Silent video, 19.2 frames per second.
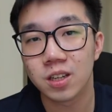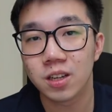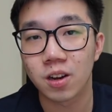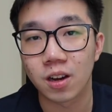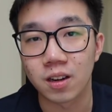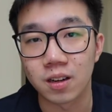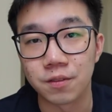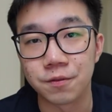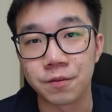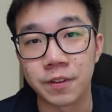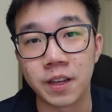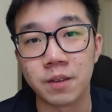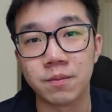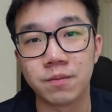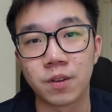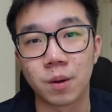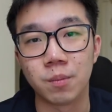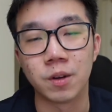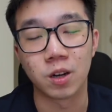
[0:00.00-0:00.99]
got her fame
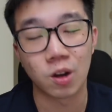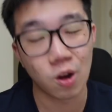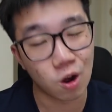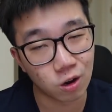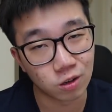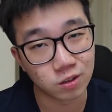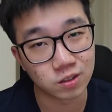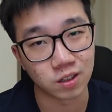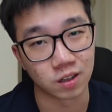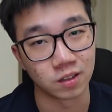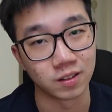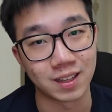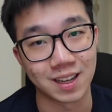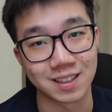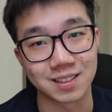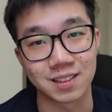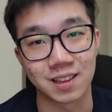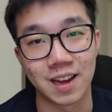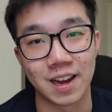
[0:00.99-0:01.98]
from her calls on
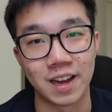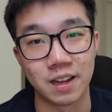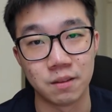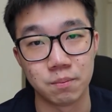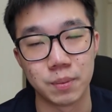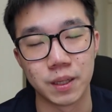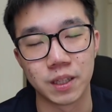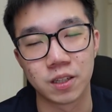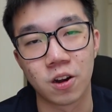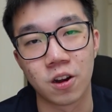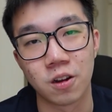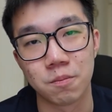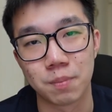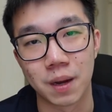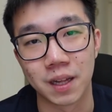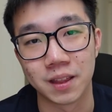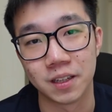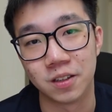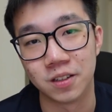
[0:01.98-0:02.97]
Tesla and Bitcoin
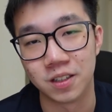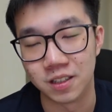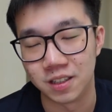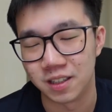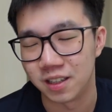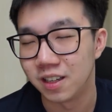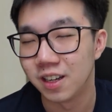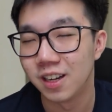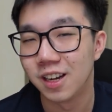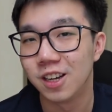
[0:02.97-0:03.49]
particularly.